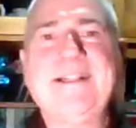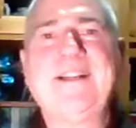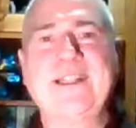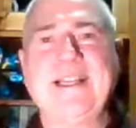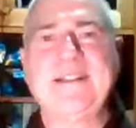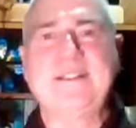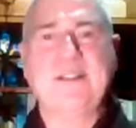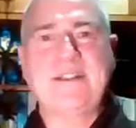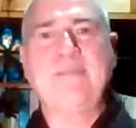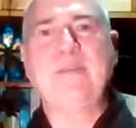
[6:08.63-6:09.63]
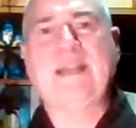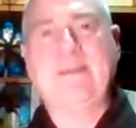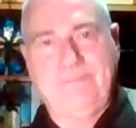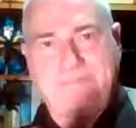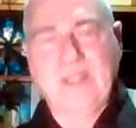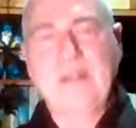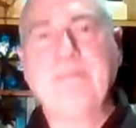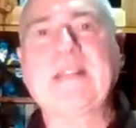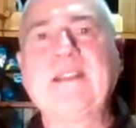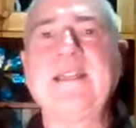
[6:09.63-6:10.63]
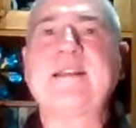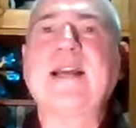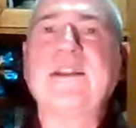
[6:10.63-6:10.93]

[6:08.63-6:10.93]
Okay, so it's similar. But these,